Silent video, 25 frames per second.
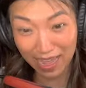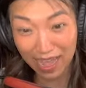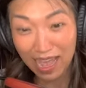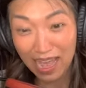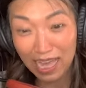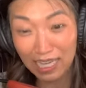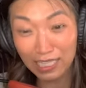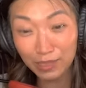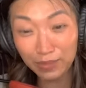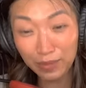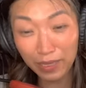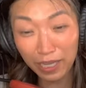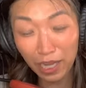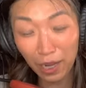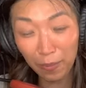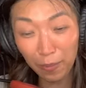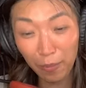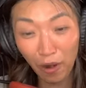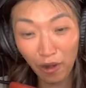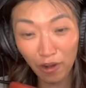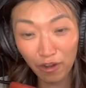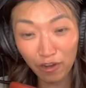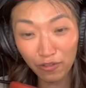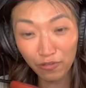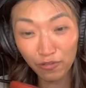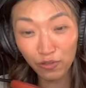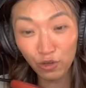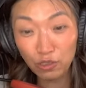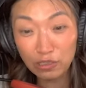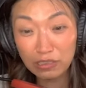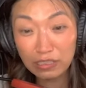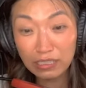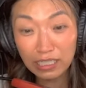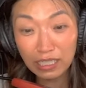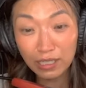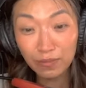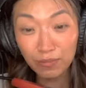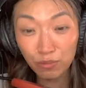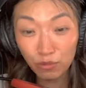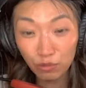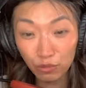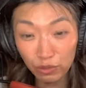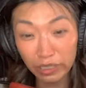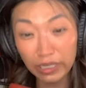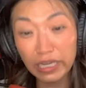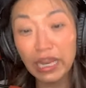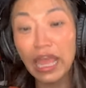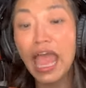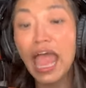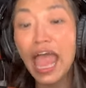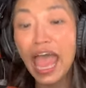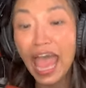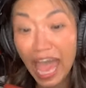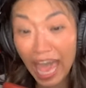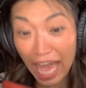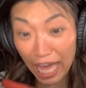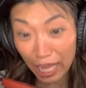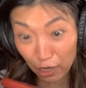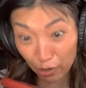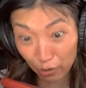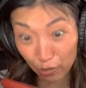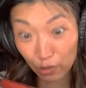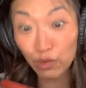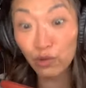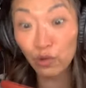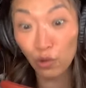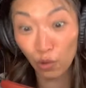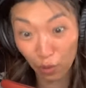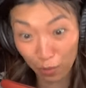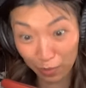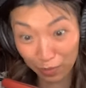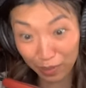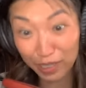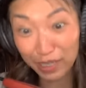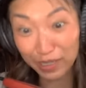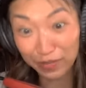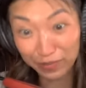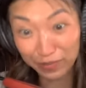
as being a part of your deep-rooted heteronormative